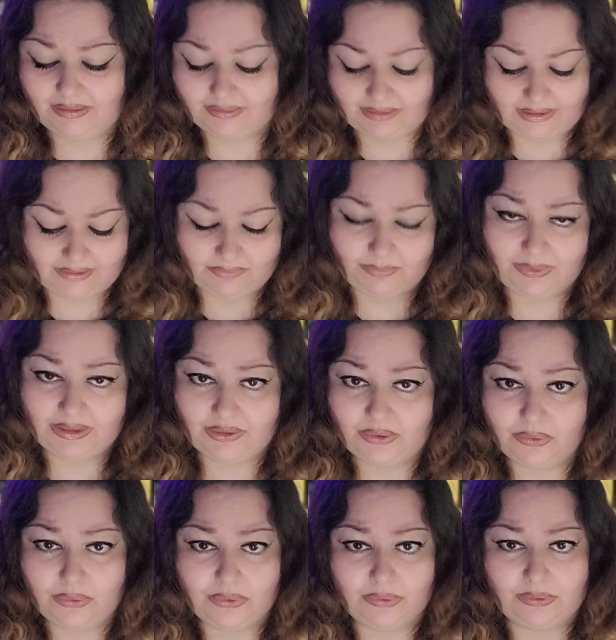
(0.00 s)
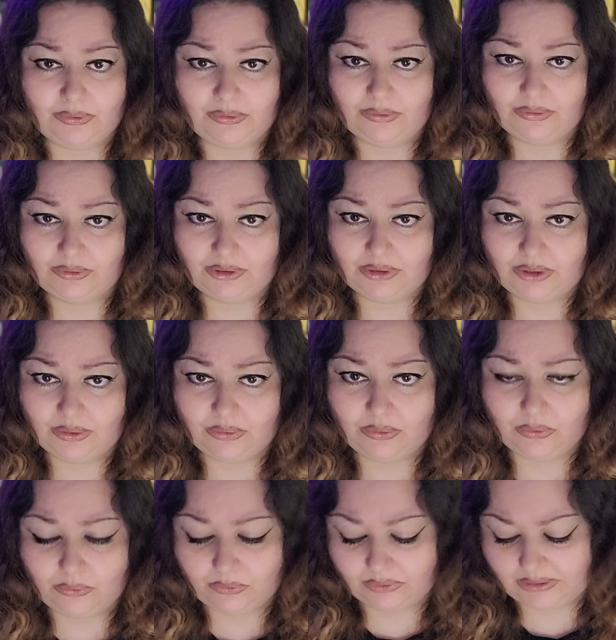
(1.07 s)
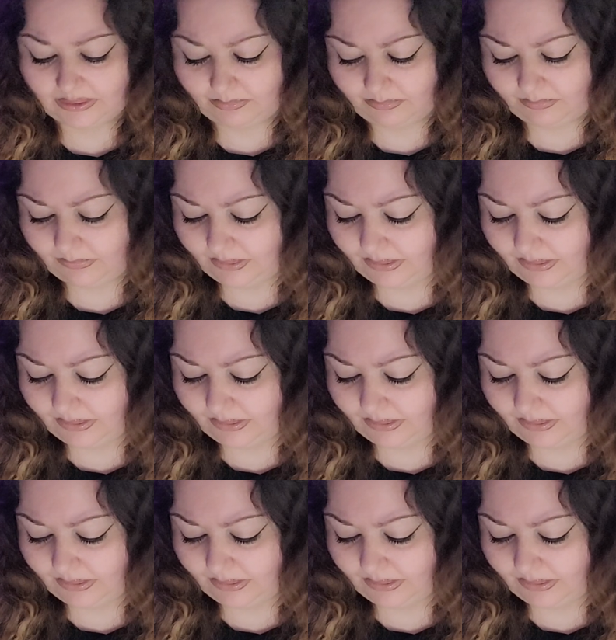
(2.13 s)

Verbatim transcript: in with Google, you know, Googled some,